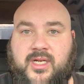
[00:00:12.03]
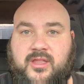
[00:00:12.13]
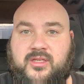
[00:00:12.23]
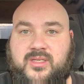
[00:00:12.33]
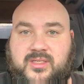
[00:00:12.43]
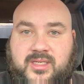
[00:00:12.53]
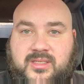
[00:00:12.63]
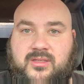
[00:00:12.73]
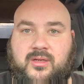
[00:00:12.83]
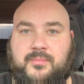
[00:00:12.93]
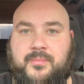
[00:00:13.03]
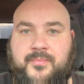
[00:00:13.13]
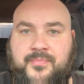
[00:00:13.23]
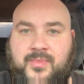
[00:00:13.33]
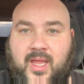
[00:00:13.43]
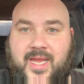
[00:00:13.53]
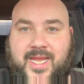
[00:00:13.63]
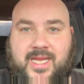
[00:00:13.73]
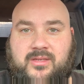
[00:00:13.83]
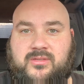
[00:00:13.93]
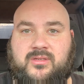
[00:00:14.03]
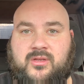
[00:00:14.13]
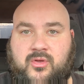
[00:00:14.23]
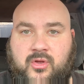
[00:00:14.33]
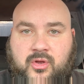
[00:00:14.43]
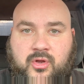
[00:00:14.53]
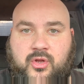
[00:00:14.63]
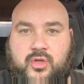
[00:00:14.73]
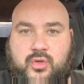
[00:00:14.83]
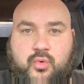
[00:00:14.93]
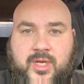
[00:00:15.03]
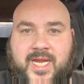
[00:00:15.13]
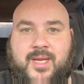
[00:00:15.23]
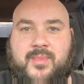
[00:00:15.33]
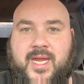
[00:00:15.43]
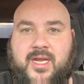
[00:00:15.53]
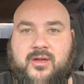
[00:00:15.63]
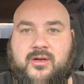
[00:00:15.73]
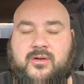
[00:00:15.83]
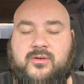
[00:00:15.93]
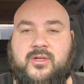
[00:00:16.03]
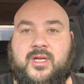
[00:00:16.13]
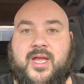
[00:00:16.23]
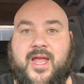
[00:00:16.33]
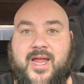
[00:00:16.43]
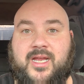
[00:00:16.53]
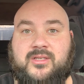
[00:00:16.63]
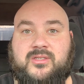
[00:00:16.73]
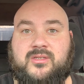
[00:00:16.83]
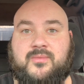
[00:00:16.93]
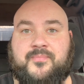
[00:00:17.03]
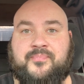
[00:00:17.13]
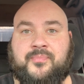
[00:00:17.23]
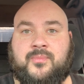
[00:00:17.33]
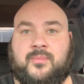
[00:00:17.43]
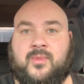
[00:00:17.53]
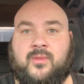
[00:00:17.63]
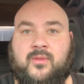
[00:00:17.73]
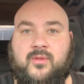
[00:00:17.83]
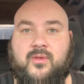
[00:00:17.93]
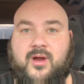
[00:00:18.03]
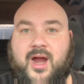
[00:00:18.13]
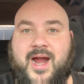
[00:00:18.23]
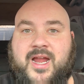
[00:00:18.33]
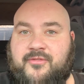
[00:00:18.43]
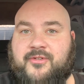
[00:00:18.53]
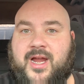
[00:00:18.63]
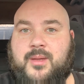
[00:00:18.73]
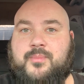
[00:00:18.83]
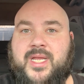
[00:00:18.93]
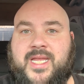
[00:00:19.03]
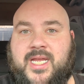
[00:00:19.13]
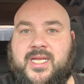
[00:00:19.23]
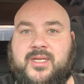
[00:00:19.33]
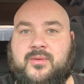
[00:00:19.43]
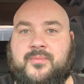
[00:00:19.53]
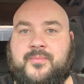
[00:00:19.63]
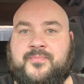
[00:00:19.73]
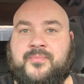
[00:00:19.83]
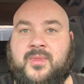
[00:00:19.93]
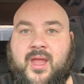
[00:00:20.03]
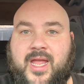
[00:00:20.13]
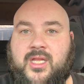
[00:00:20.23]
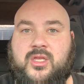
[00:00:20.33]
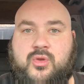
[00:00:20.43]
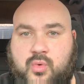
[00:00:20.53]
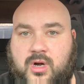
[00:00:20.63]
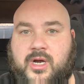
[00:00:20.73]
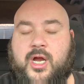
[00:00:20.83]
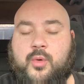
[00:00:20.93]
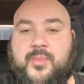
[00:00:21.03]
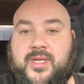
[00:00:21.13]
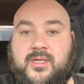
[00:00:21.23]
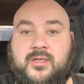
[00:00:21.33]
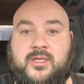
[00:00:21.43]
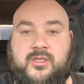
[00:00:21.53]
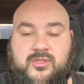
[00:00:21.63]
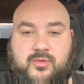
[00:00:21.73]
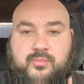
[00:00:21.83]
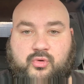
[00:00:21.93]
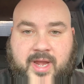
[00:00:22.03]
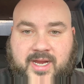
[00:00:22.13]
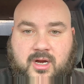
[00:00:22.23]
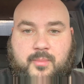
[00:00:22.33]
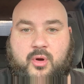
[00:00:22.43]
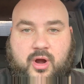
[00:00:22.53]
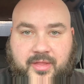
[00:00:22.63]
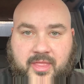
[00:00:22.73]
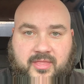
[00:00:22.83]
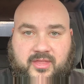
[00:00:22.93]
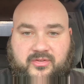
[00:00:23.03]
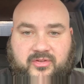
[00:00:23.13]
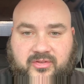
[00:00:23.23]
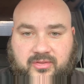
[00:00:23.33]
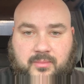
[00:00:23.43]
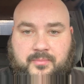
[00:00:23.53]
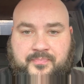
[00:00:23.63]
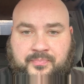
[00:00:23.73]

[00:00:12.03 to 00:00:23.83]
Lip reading: The system is. You came here as a high vibe being, and you are helping to break apart the system.